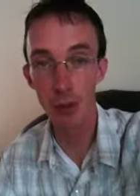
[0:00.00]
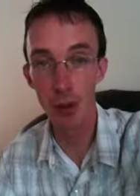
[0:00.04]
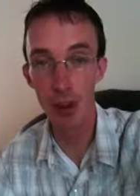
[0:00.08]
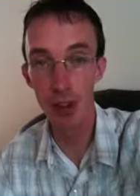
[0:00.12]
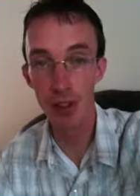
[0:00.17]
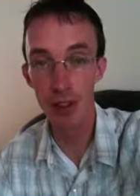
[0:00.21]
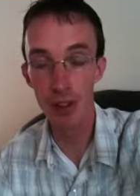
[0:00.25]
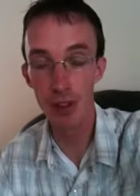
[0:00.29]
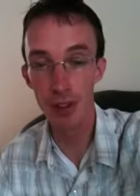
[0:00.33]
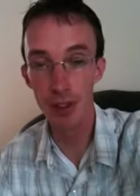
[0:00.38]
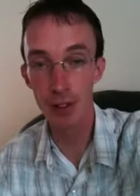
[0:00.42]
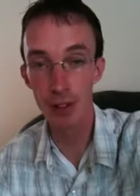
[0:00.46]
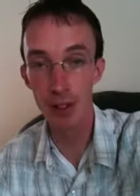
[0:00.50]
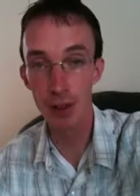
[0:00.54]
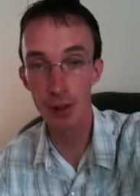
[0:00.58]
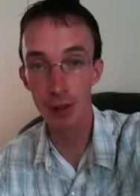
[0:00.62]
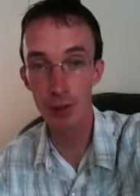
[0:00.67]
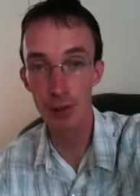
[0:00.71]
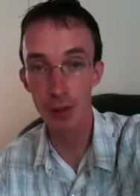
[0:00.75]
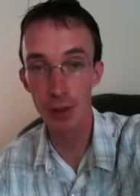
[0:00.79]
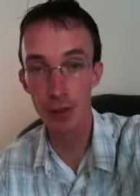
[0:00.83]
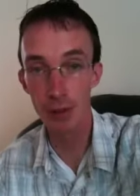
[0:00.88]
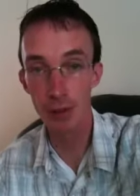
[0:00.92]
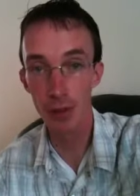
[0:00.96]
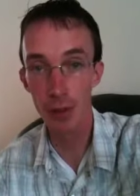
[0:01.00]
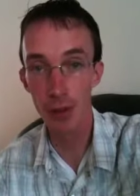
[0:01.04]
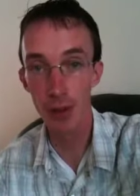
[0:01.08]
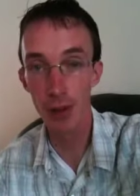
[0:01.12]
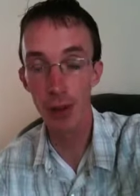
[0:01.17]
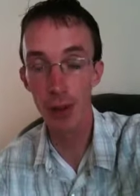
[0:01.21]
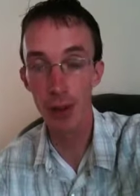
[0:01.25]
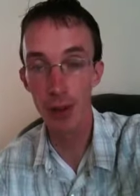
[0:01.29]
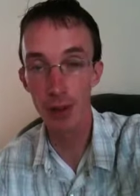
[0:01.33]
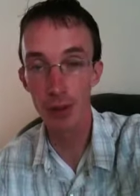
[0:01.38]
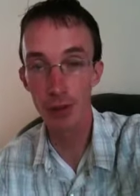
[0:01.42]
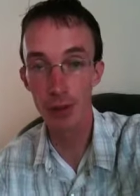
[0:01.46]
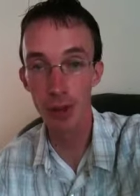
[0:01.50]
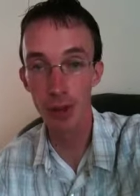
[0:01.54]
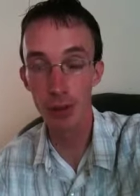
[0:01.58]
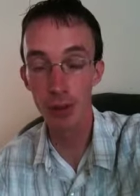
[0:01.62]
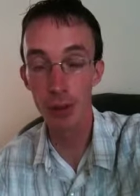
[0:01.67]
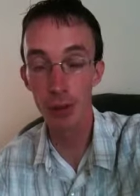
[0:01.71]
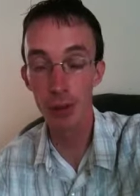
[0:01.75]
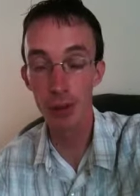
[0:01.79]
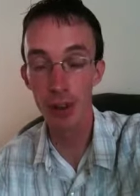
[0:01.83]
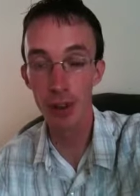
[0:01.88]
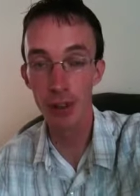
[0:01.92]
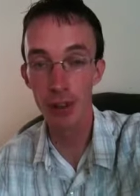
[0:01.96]
always I'm quite
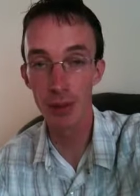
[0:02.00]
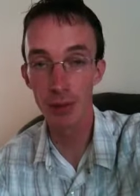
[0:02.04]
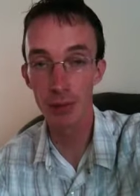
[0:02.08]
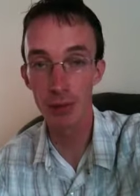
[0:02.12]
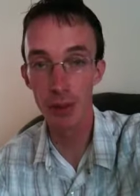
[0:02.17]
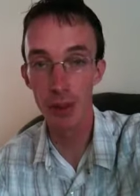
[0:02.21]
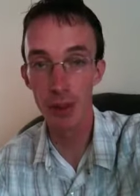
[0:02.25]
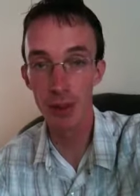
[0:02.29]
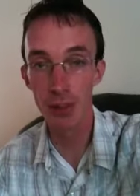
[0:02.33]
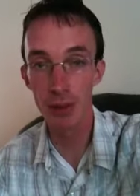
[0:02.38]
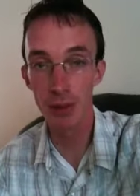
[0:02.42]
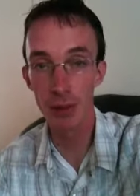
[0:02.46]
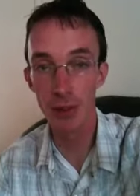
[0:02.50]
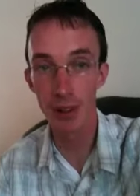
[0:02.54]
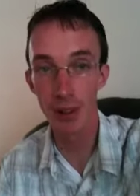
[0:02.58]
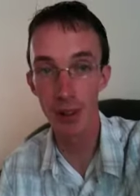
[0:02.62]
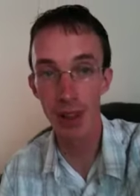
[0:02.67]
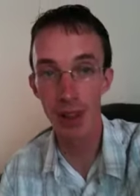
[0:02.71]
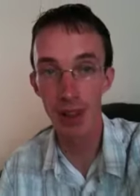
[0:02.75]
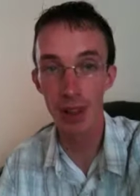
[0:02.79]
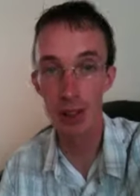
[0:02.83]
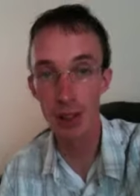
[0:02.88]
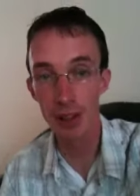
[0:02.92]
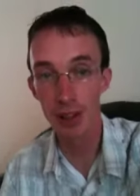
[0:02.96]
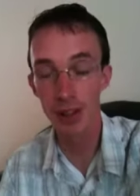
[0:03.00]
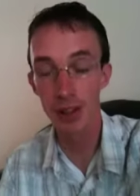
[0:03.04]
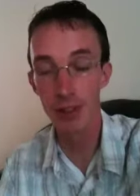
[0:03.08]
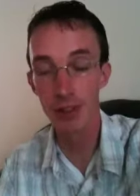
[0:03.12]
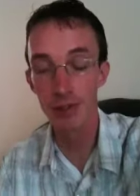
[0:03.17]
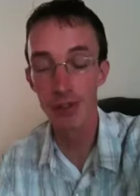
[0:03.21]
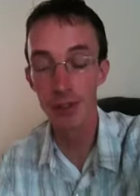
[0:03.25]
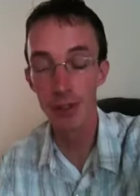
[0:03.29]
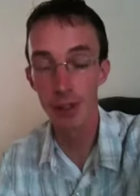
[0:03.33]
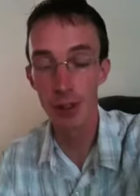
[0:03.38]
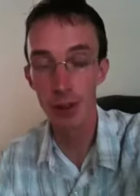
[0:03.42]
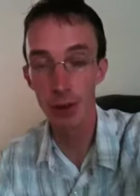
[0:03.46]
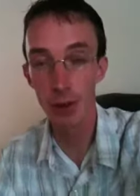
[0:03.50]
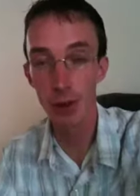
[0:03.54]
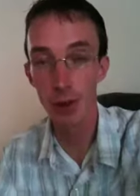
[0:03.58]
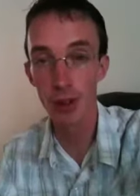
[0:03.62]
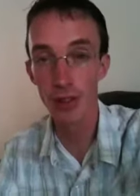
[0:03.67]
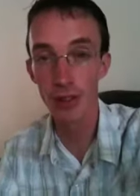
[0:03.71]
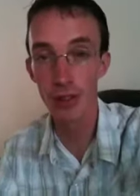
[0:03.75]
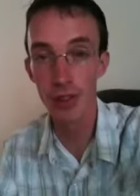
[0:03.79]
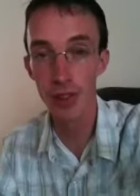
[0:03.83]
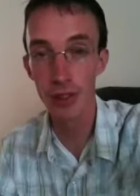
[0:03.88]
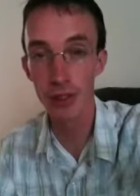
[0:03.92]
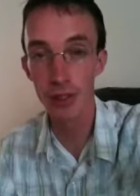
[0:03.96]
I'm always impressed with the, uh, the, the
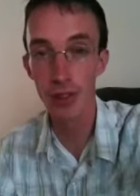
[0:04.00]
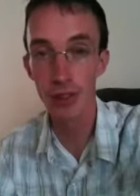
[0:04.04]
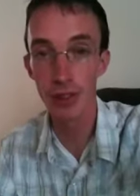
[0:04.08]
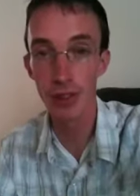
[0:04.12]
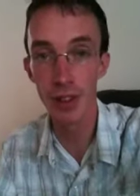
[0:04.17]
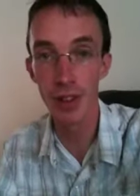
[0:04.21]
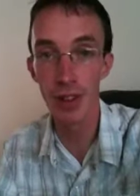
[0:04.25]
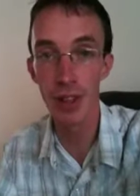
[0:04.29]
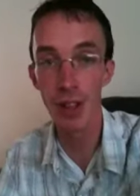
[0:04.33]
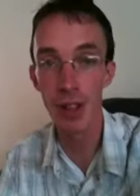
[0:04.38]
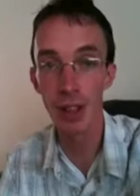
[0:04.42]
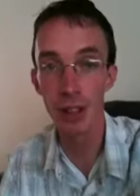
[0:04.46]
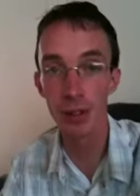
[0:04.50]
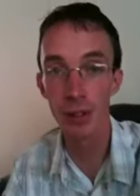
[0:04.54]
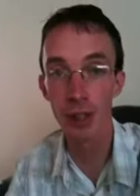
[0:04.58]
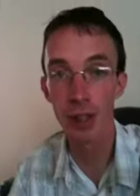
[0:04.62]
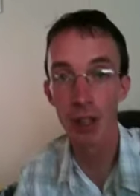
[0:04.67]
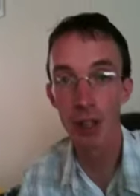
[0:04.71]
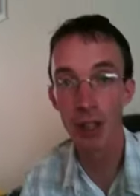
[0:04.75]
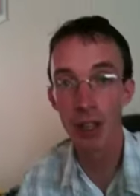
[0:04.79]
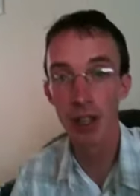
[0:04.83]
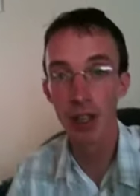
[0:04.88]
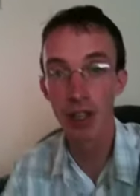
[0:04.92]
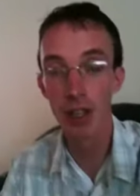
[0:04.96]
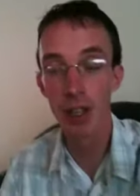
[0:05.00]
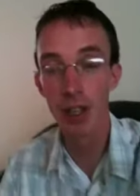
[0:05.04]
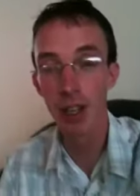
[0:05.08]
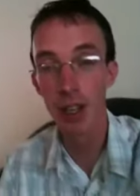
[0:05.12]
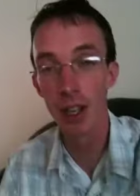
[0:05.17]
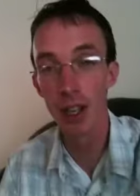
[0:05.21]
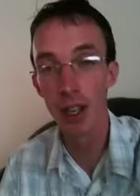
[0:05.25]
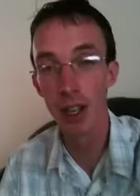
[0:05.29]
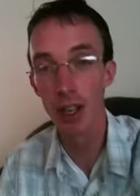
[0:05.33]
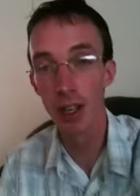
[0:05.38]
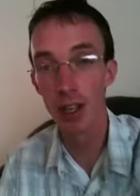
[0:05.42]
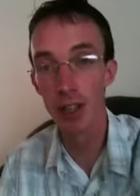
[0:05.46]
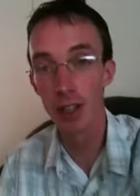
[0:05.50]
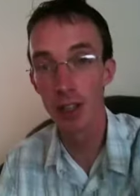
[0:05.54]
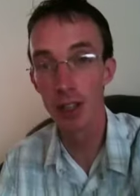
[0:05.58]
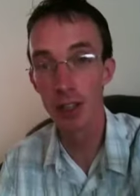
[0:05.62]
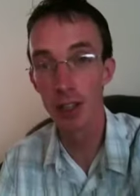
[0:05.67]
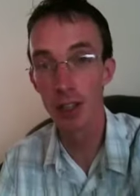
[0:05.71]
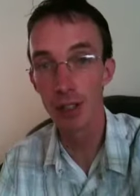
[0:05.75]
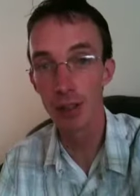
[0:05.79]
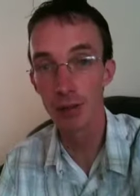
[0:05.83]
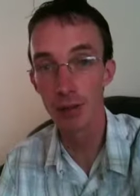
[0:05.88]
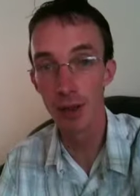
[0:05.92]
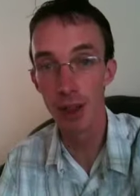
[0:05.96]
quality of the video
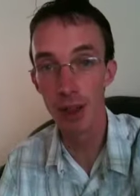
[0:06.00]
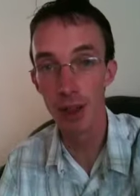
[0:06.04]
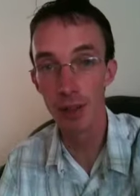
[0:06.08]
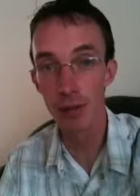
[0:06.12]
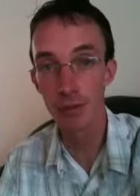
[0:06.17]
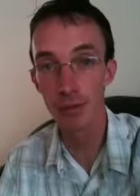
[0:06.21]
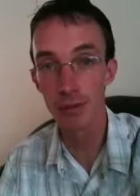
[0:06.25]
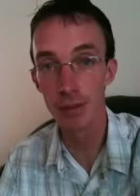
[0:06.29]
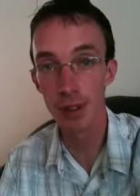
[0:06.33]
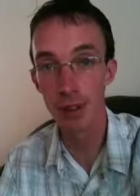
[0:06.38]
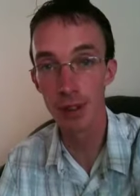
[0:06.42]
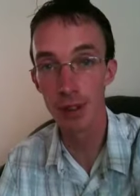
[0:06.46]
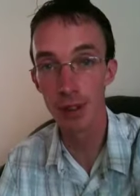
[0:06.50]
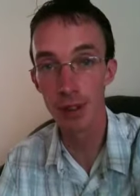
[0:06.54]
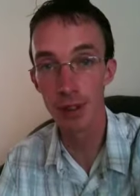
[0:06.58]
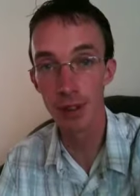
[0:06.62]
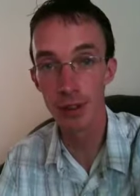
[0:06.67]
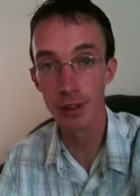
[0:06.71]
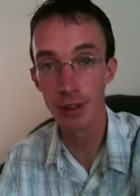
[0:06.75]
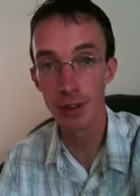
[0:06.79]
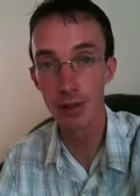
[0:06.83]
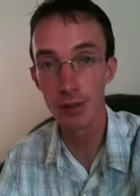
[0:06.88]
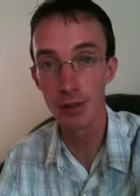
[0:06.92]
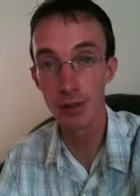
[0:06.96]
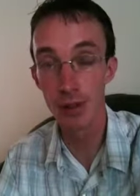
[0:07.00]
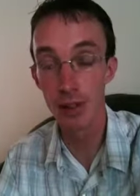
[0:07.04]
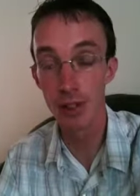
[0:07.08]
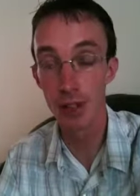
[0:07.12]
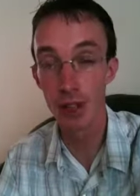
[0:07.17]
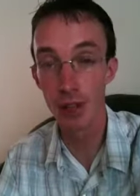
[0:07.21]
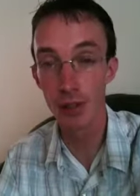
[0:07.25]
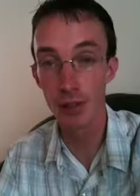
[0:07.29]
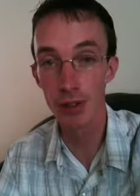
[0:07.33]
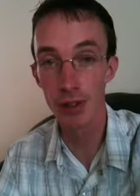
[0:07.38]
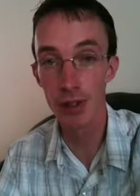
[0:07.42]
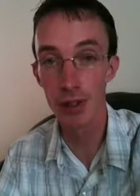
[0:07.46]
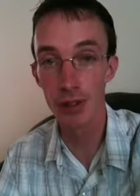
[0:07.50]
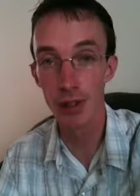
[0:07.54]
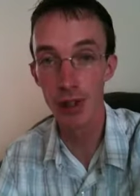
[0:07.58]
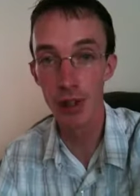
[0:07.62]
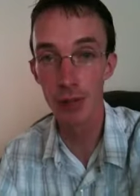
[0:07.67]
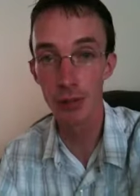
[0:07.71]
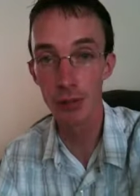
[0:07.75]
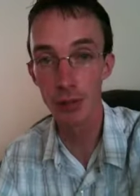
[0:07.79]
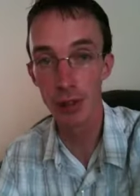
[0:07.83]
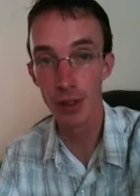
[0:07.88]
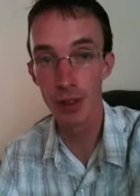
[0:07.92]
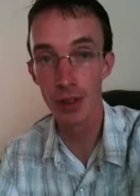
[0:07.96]
um, and I'm uh, you know,
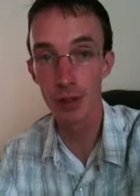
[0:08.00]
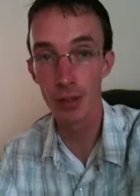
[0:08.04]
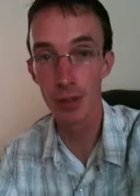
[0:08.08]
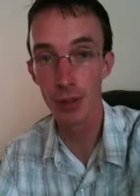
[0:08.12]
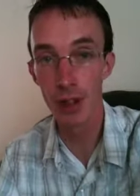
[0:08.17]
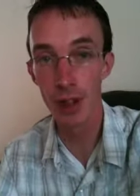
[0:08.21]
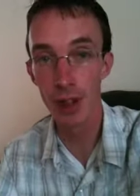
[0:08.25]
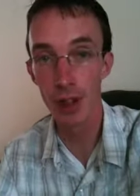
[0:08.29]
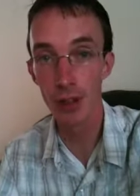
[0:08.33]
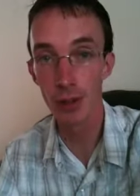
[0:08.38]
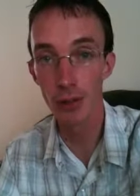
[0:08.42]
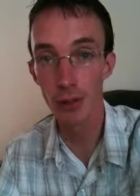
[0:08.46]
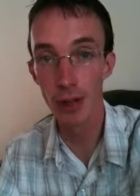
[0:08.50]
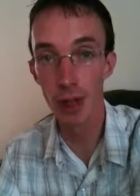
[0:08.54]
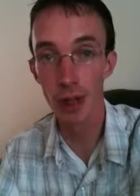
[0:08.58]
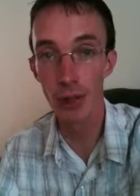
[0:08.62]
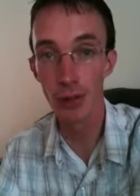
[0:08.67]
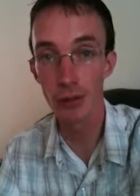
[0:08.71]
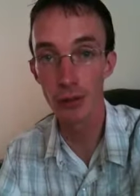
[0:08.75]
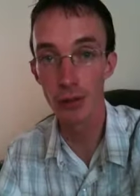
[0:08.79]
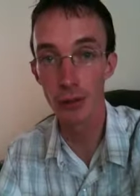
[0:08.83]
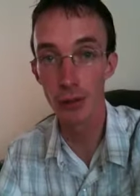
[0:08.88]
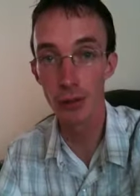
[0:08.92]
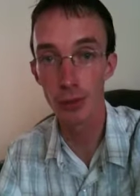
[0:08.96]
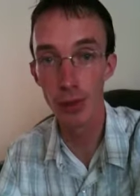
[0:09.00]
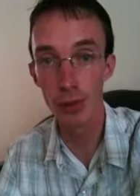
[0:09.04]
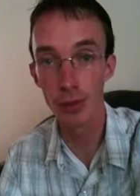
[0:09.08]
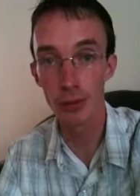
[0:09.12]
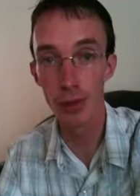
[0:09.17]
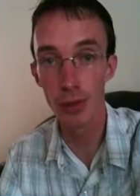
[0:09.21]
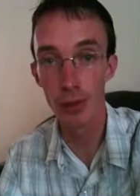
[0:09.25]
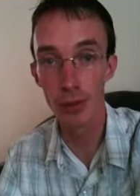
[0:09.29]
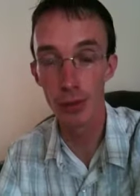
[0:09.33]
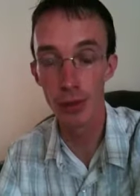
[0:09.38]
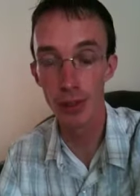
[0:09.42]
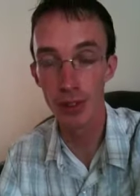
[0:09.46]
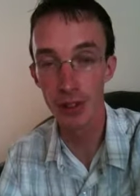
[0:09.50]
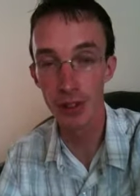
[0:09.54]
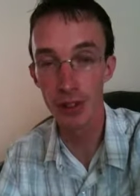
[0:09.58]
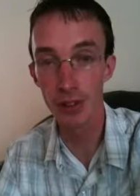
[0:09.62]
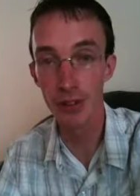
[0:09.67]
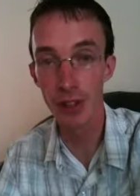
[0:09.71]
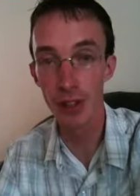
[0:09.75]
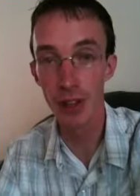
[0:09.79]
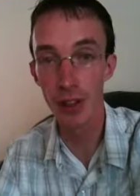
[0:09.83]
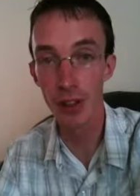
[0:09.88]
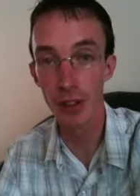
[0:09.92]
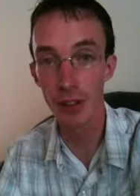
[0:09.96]
certainly impressed with the overall performance
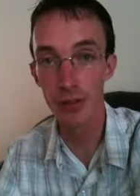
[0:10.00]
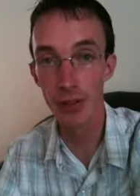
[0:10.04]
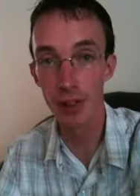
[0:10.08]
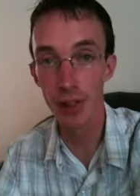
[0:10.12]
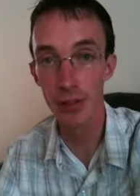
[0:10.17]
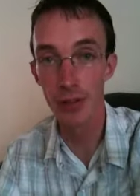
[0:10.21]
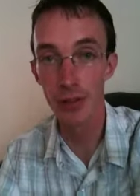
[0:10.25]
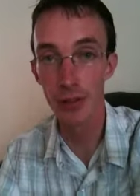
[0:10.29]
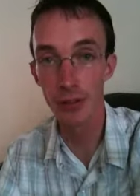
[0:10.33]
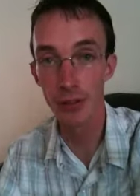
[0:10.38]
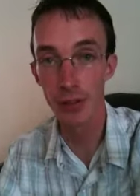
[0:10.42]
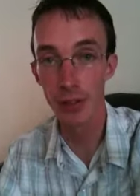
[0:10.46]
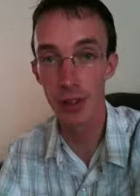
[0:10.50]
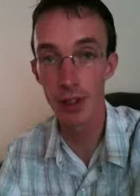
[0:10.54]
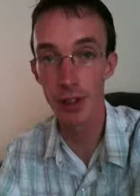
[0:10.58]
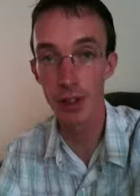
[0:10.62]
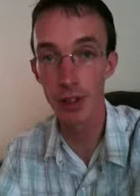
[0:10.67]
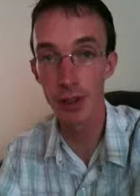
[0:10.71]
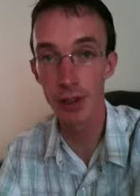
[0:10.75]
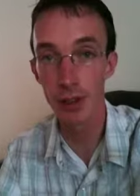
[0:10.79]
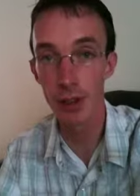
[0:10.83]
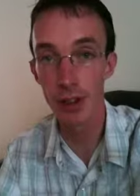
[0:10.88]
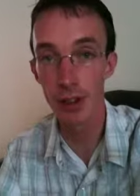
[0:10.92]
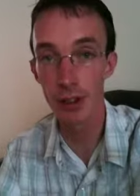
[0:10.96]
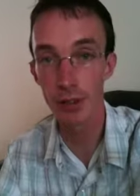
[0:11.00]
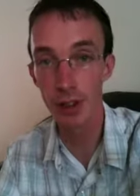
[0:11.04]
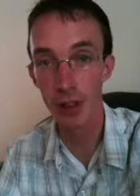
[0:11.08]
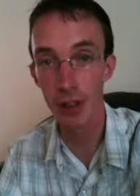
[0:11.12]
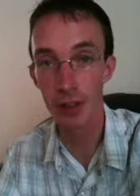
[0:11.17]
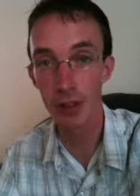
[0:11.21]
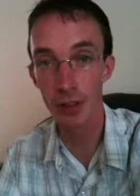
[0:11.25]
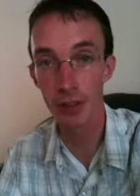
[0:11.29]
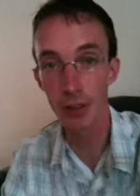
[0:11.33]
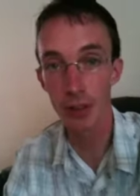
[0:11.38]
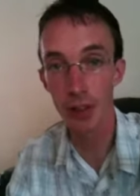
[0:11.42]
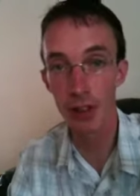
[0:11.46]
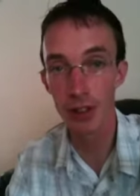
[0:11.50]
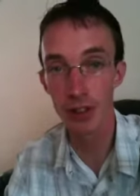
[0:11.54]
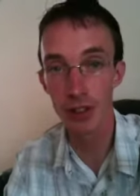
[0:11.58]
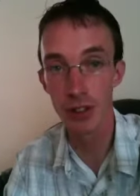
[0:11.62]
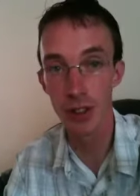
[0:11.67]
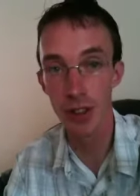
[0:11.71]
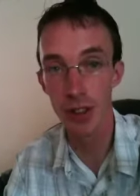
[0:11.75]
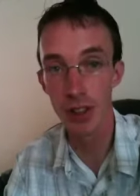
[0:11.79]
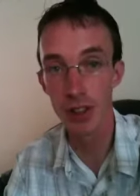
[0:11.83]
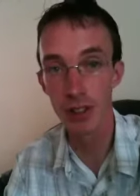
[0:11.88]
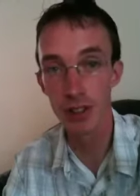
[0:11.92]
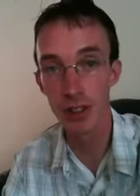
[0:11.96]
of the iPhone, the new iPhone
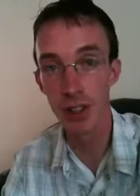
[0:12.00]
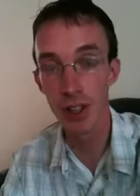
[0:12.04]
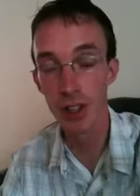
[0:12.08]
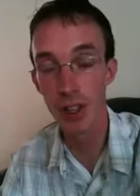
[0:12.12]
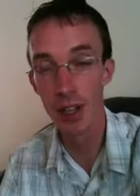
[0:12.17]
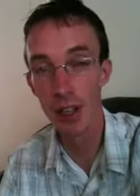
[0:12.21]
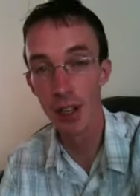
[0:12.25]
3GS.